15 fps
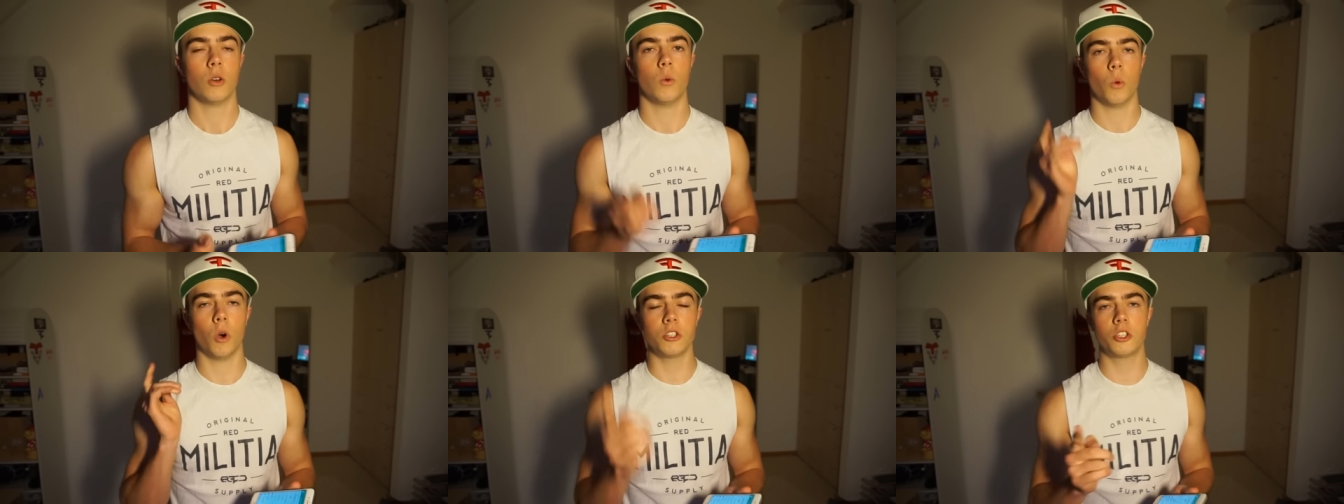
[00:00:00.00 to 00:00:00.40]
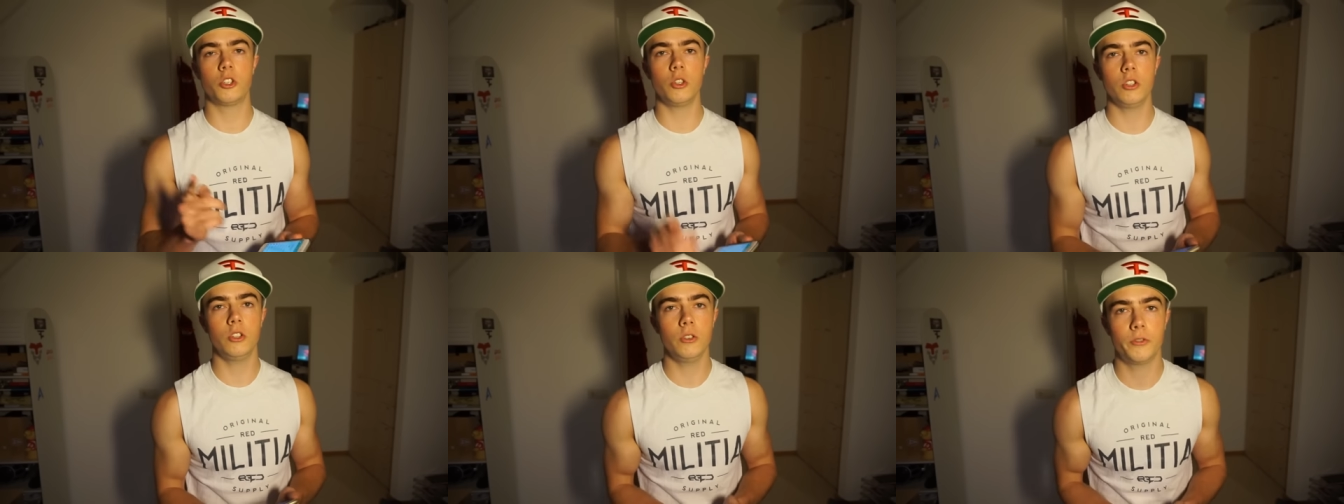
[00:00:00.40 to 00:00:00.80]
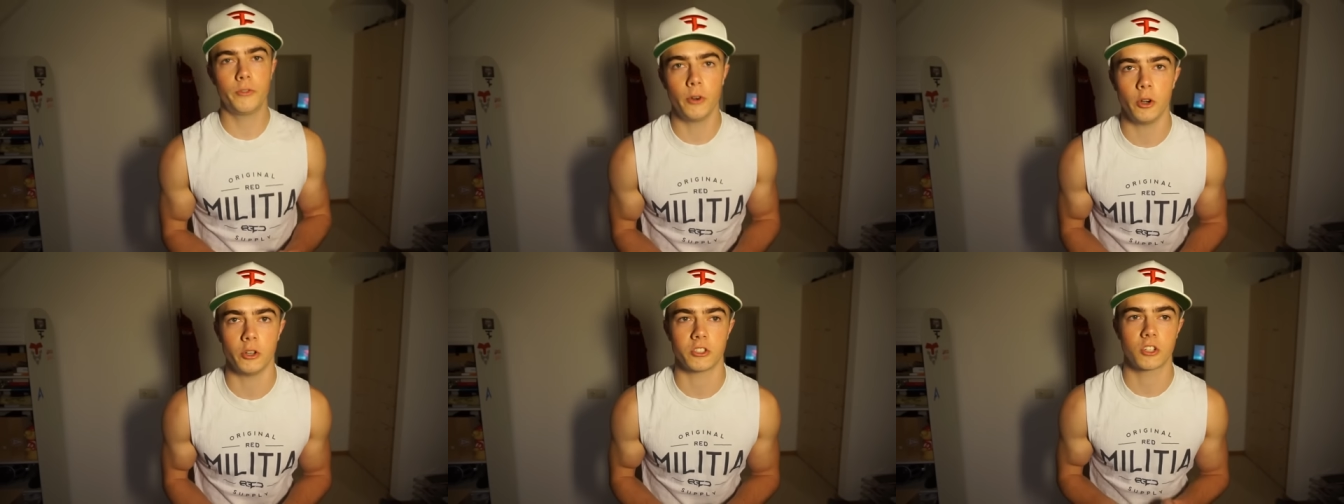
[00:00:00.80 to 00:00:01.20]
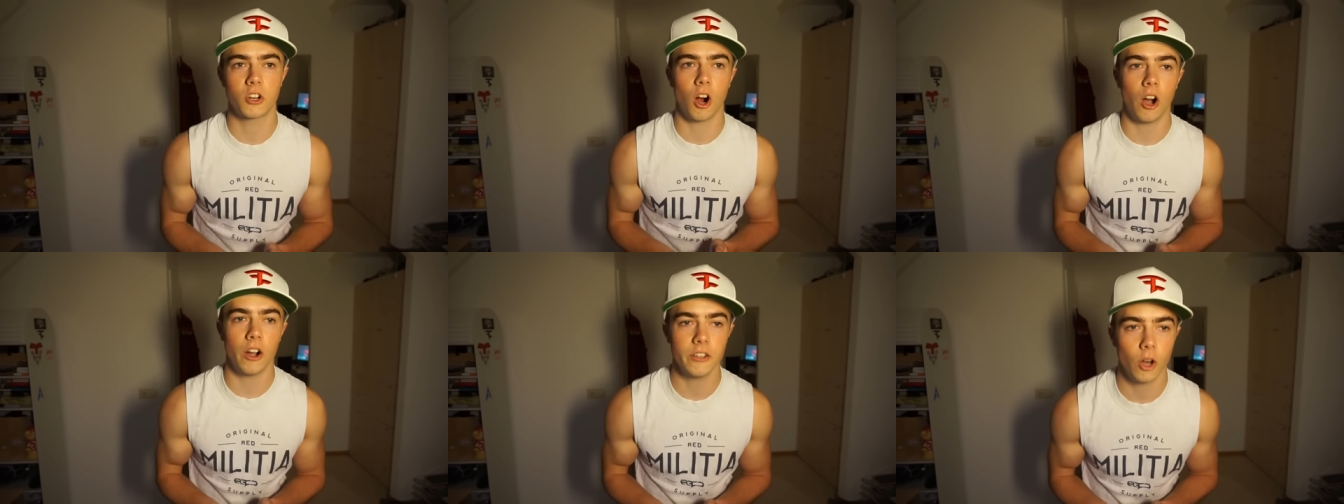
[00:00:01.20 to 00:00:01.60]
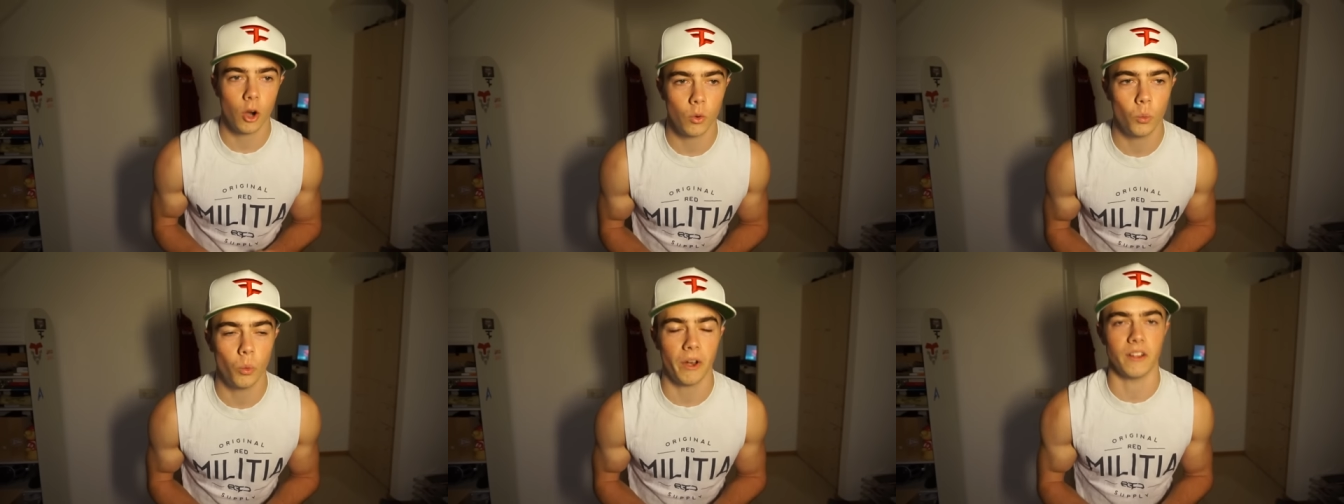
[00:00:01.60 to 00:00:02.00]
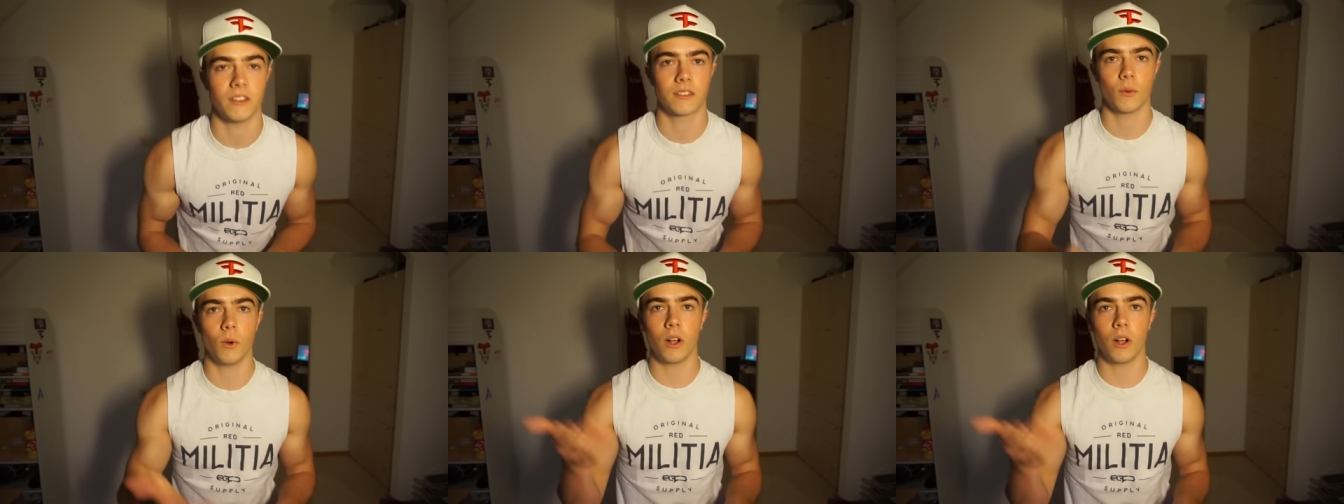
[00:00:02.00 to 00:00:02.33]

What should you do first, cardio or weights?